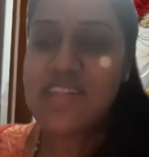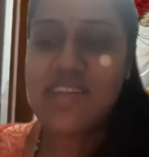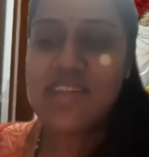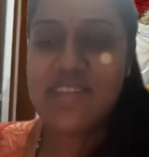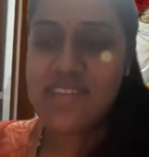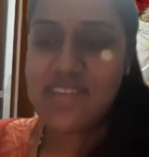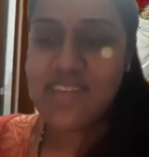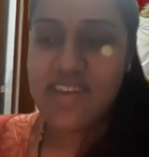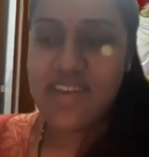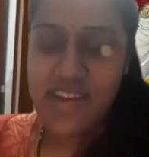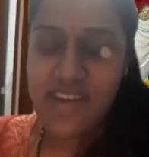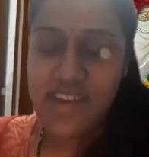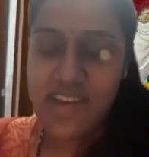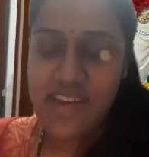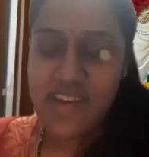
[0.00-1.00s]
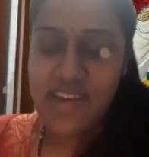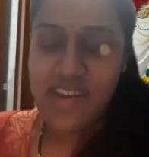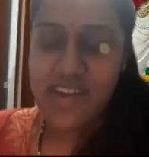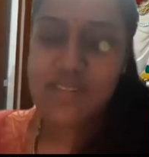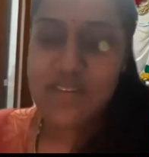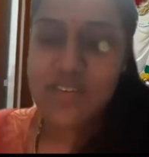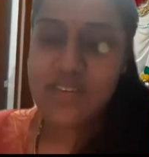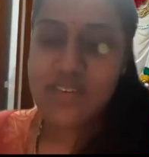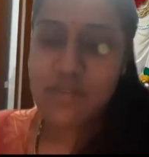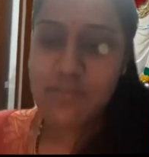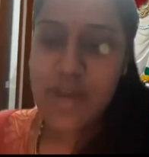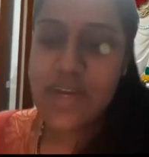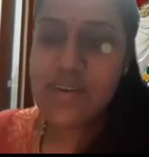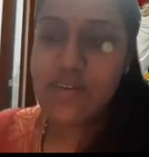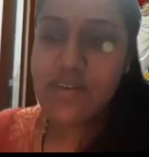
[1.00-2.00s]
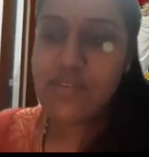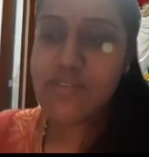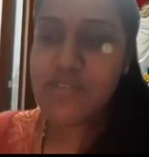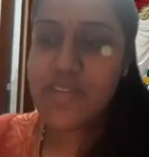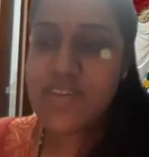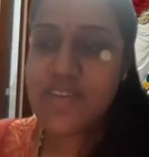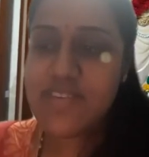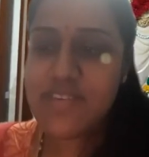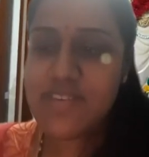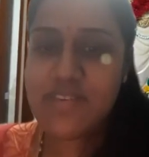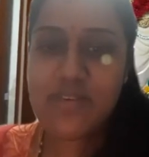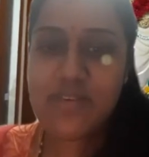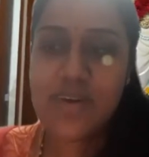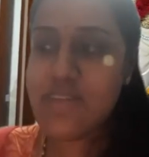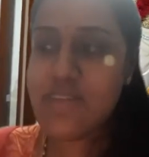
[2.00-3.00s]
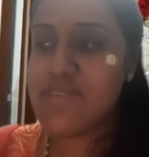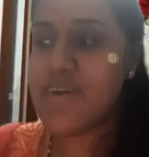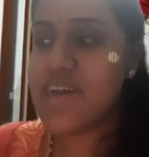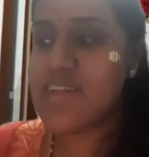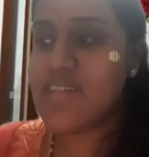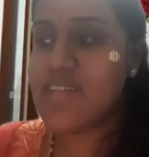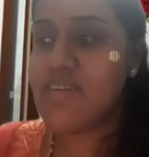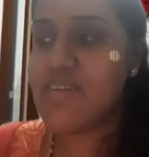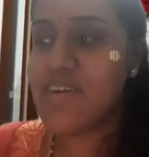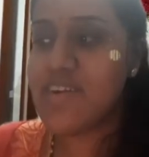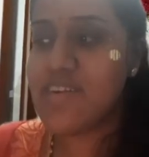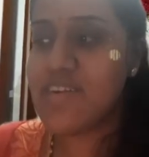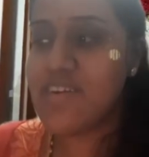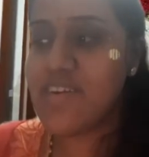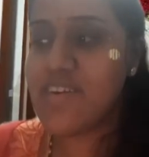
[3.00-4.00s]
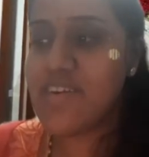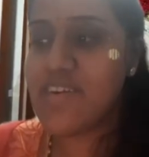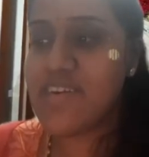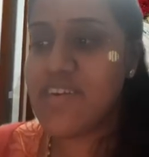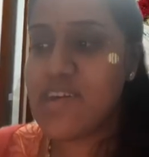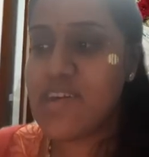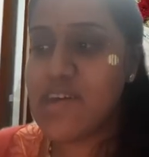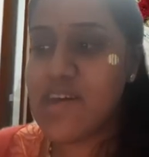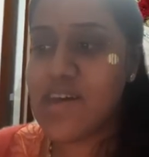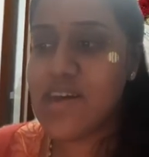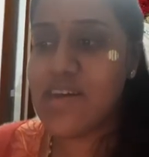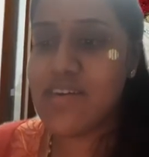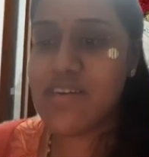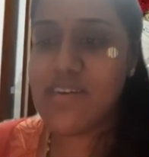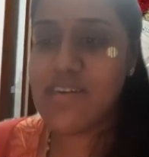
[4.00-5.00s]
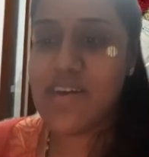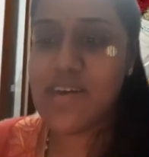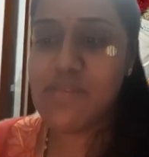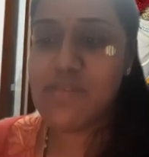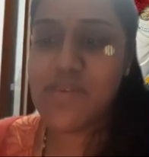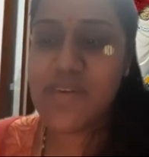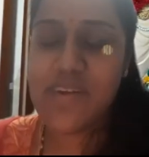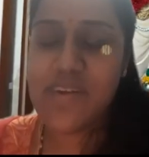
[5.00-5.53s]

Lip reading: this I was reminded of this story, so I thought I would